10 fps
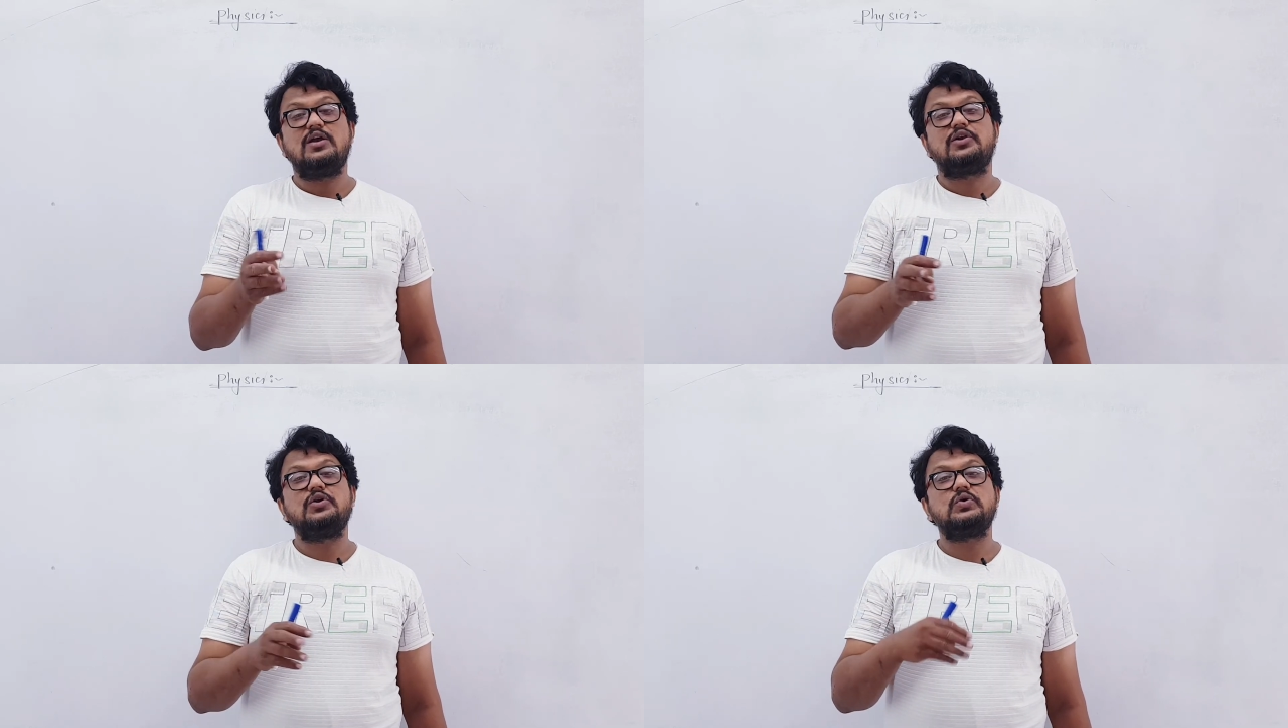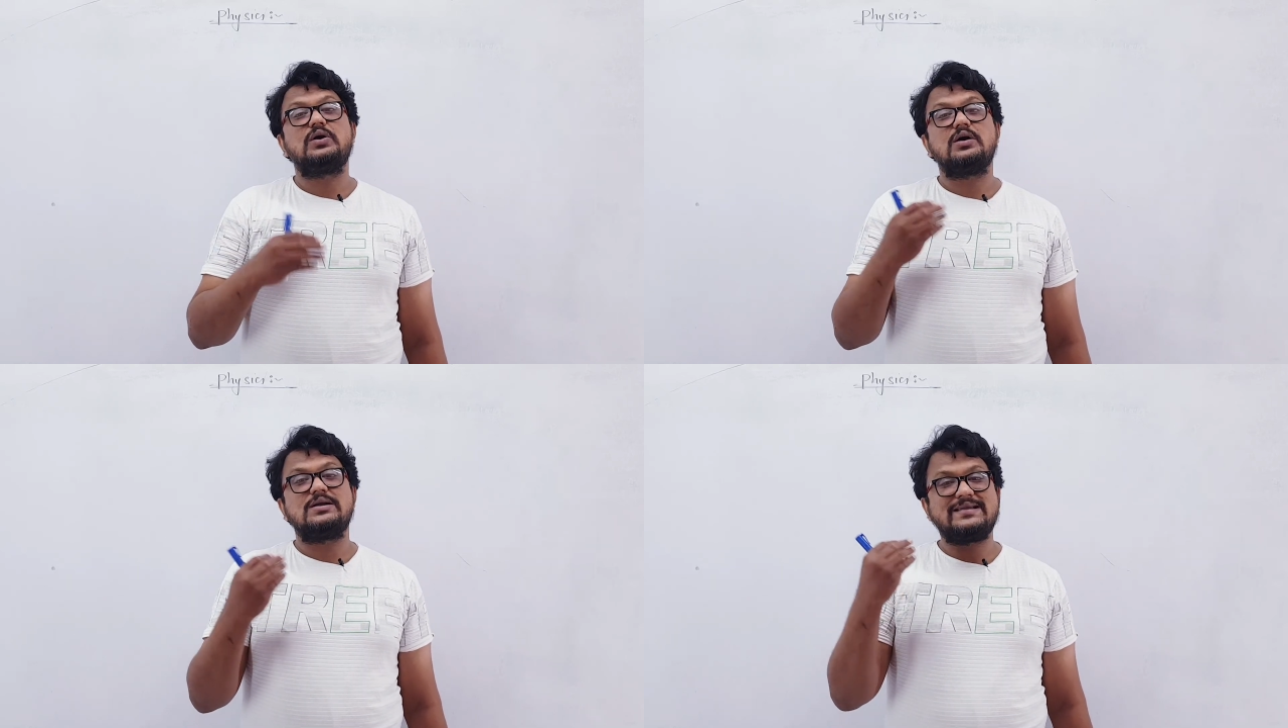due to a
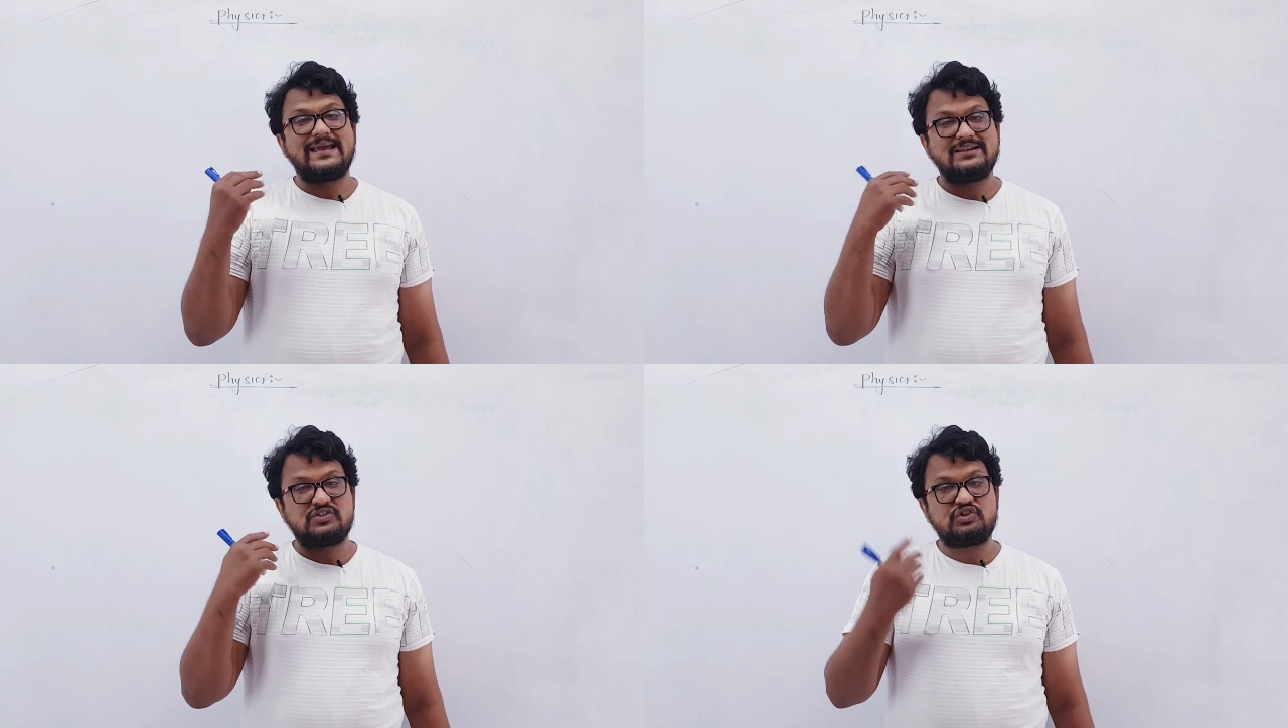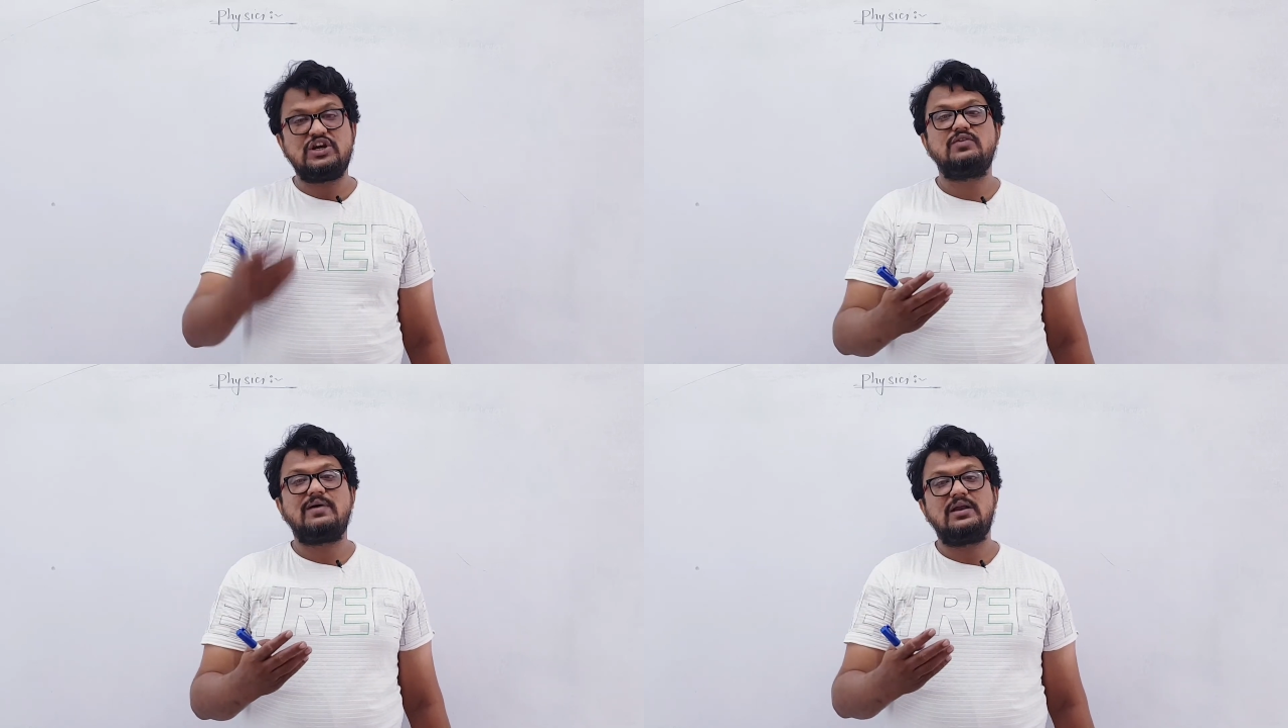current carrying
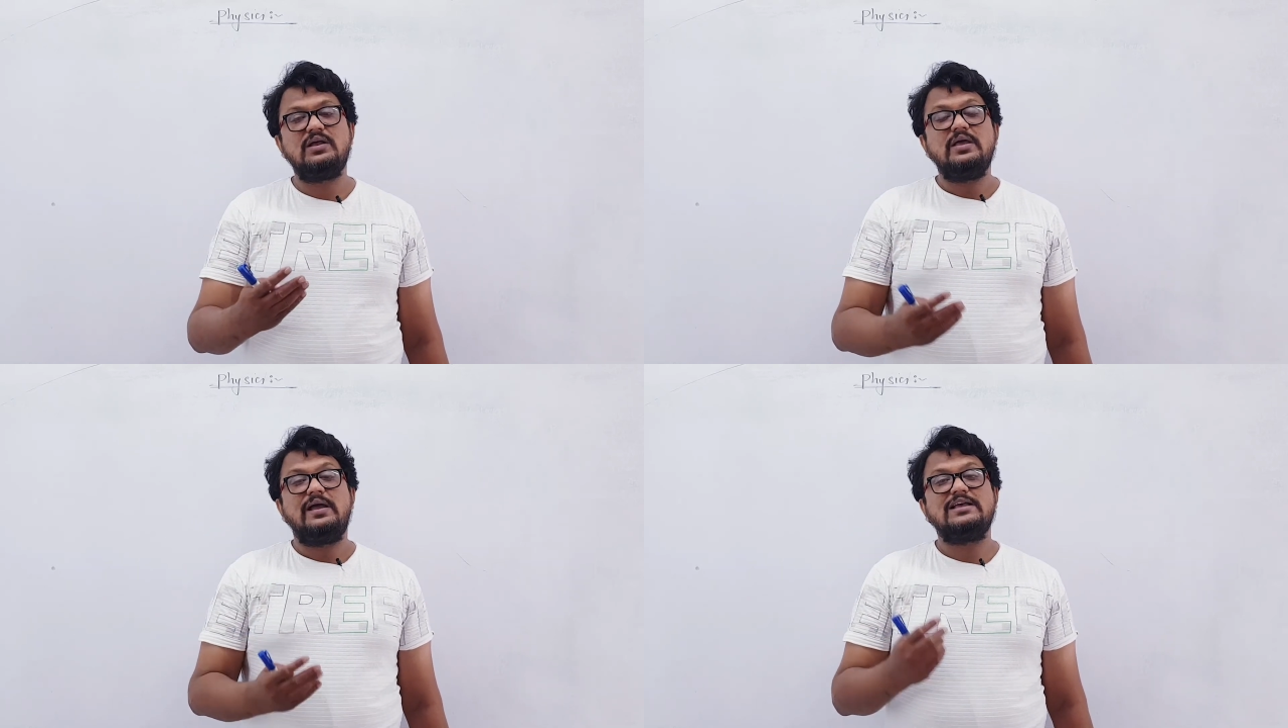straight wire,